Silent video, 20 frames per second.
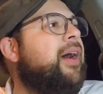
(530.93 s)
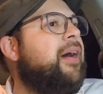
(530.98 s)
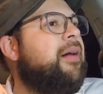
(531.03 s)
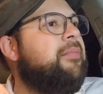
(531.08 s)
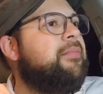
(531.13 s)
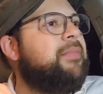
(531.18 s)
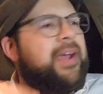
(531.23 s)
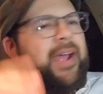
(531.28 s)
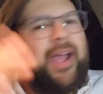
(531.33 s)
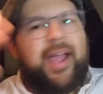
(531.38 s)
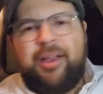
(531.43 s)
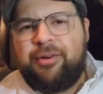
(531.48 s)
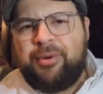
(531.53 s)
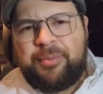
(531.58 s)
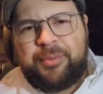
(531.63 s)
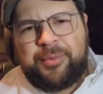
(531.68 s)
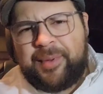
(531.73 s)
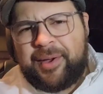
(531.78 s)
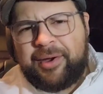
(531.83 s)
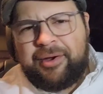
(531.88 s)
Like, I
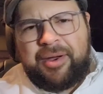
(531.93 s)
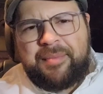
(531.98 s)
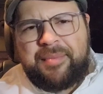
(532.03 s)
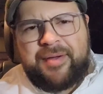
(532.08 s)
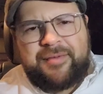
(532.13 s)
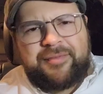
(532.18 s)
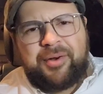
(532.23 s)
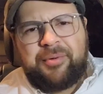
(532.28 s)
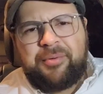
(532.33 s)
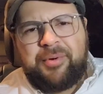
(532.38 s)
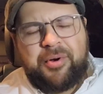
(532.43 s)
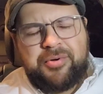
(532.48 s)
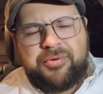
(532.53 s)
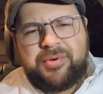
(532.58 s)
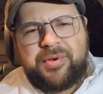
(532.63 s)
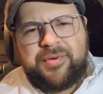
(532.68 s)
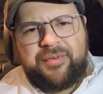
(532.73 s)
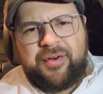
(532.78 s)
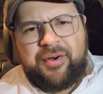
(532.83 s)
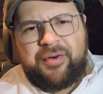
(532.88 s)
grew up with my grandpa having a
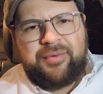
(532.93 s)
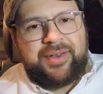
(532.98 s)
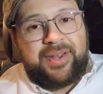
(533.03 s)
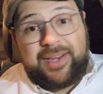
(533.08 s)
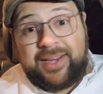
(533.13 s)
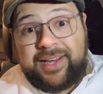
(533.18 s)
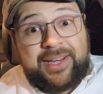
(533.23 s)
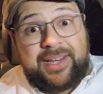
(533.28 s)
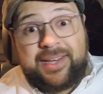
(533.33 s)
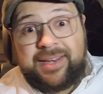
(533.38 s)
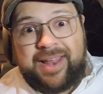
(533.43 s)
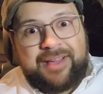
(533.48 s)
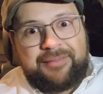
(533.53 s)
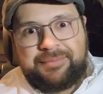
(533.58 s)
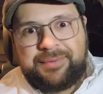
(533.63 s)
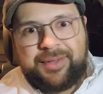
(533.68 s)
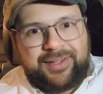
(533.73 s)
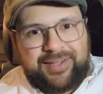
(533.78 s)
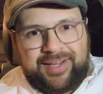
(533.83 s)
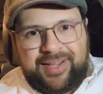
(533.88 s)
rotary phone that he didn't
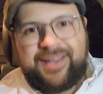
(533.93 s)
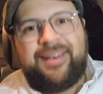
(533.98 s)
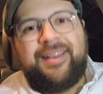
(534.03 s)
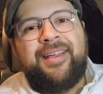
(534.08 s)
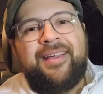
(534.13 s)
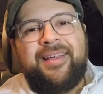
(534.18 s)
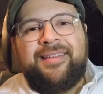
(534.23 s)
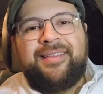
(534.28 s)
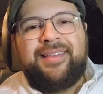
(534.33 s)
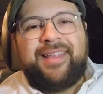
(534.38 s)
have plugged in